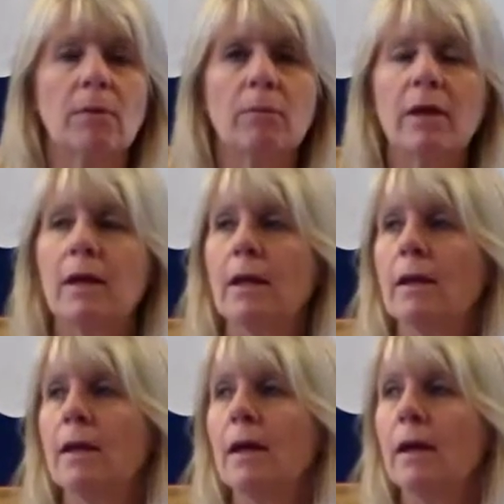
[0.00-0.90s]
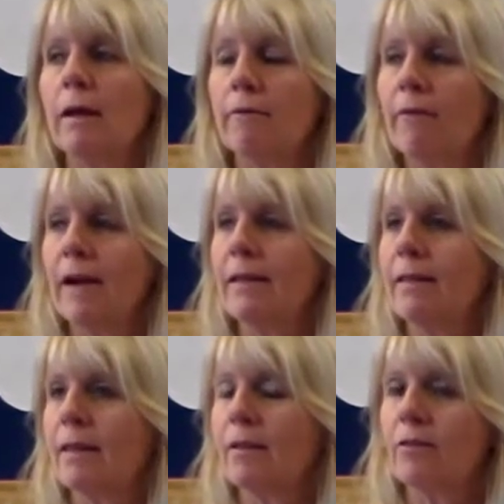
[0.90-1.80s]
But we can invite
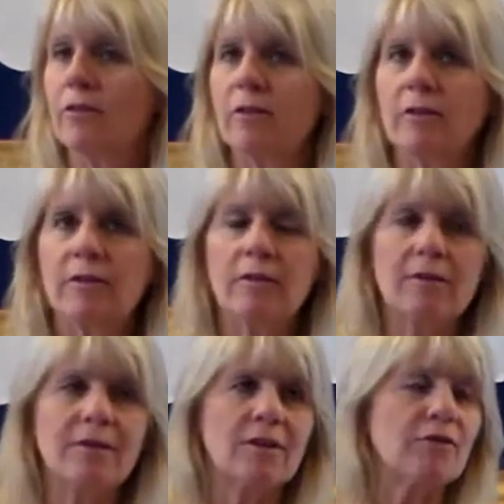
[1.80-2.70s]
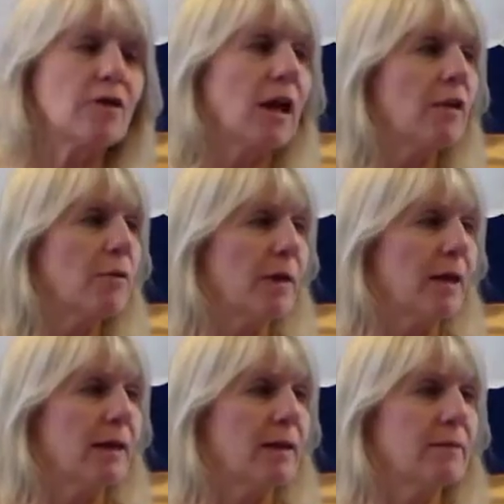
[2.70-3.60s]
this shadow
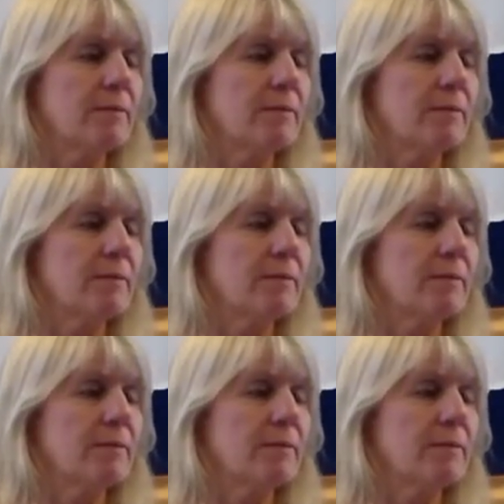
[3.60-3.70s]
in.